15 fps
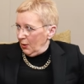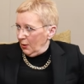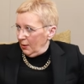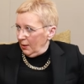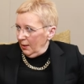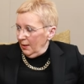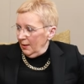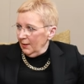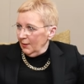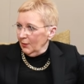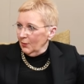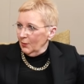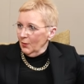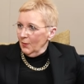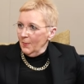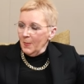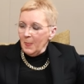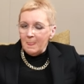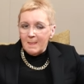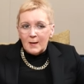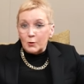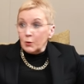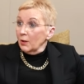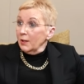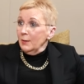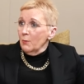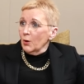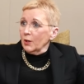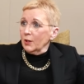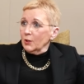great, you know. So I
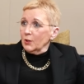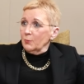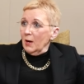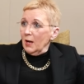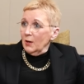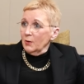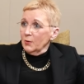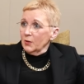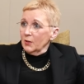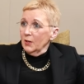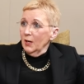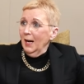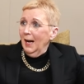remortgaged my house. Kind of like the